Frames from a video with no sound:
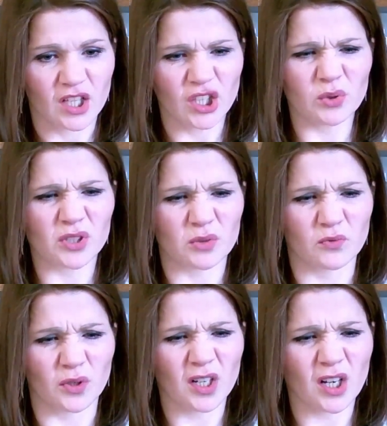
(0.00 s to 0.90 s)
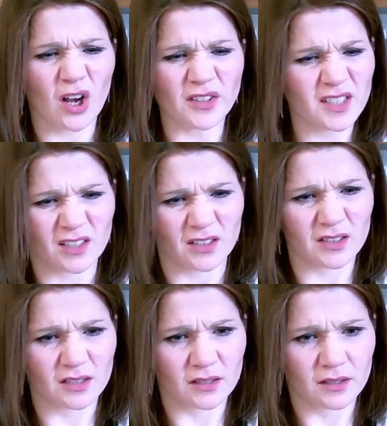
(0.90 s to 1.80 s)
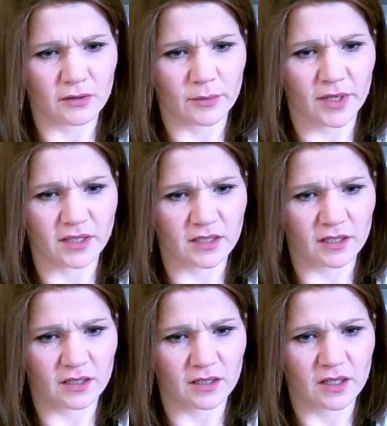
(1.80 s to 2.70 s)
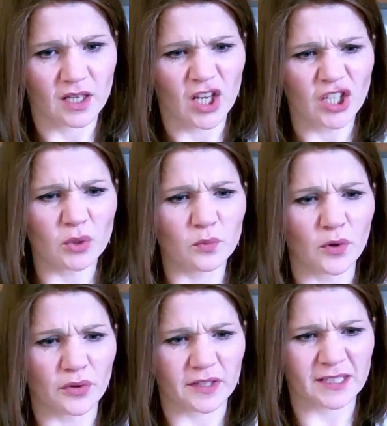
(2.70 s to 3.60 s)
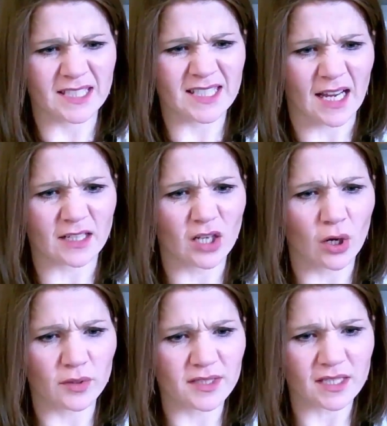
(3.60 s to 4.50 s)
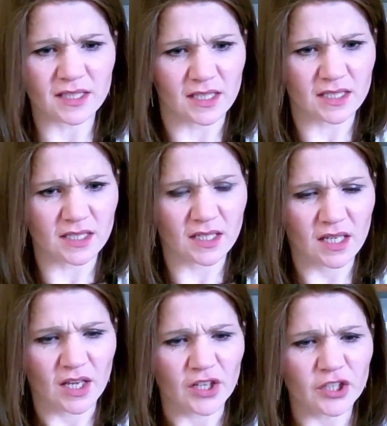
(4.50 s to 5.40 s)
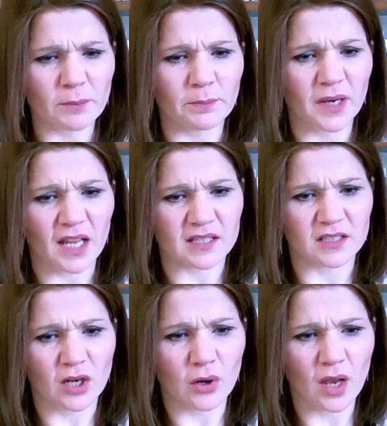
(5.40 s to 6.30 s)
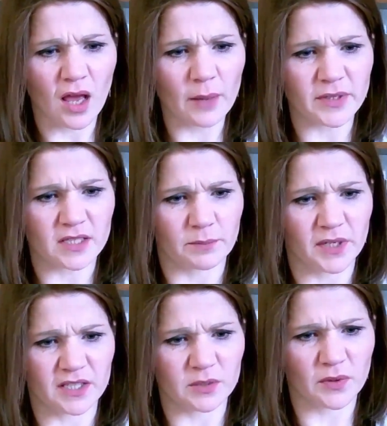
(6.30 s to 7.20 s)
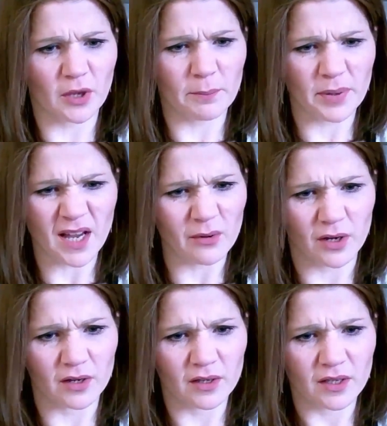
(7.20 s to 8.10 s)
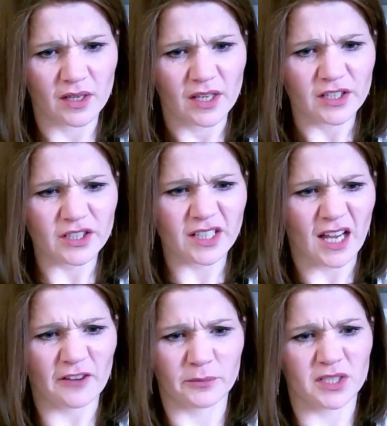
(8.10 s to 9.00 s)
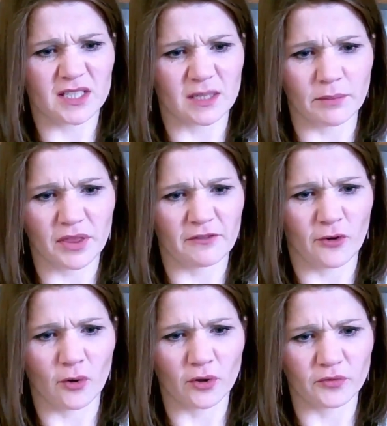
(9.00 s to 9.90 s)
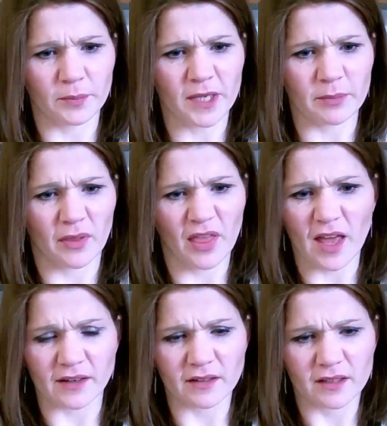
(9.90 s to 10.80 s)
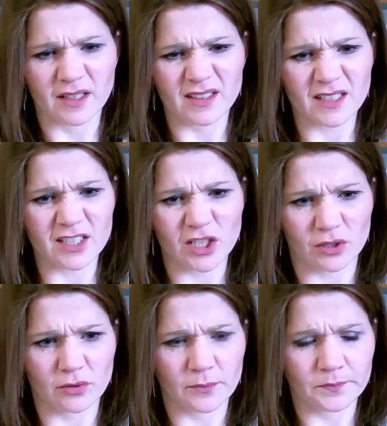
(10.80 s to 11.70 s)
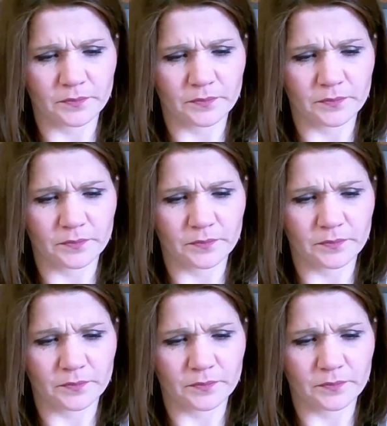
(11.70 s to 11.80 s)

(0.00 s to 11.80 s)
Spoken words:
You used to rule a continent, he reminded her. You ruthlessly sacked whole cities. You blasted whole armies to pieces with your power. You didn't have much sympathy for ordinary people then, did you?